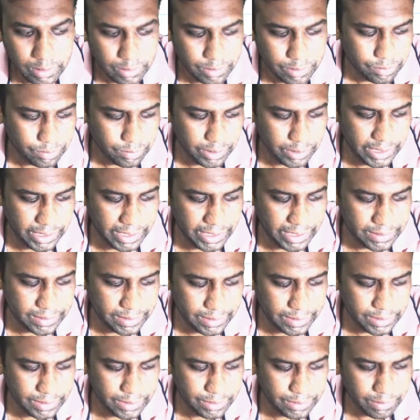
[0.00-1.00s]
so
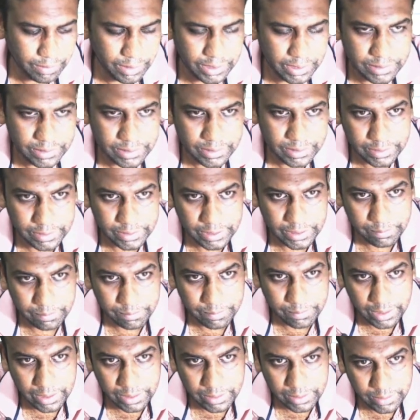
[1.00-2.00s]
A31 is nothing
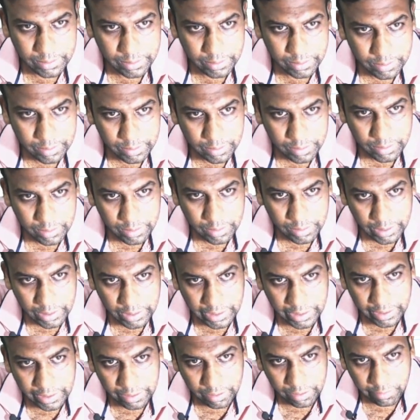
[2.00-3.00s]
but
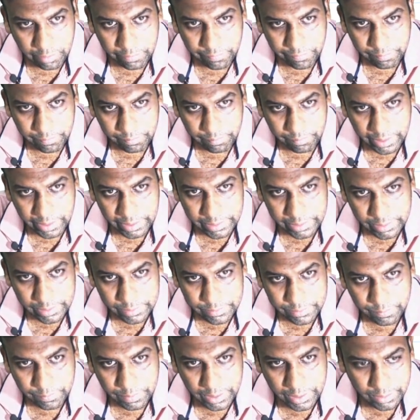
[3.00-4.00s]
a of
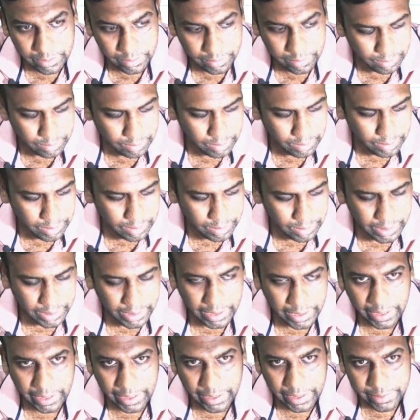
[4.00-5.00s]
minus 1
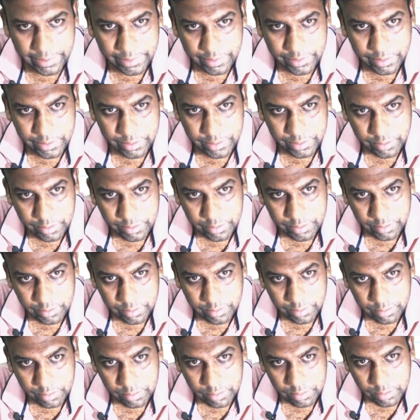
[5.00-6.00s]
and
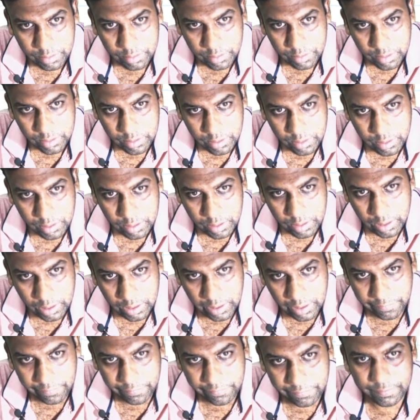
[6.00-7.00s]

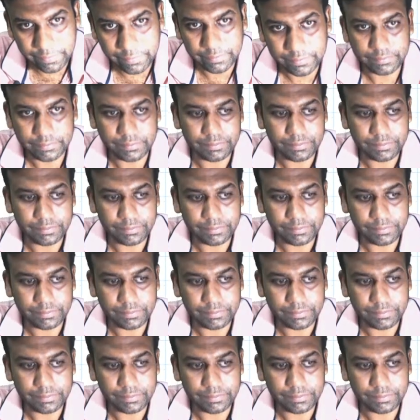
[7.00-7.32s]
half.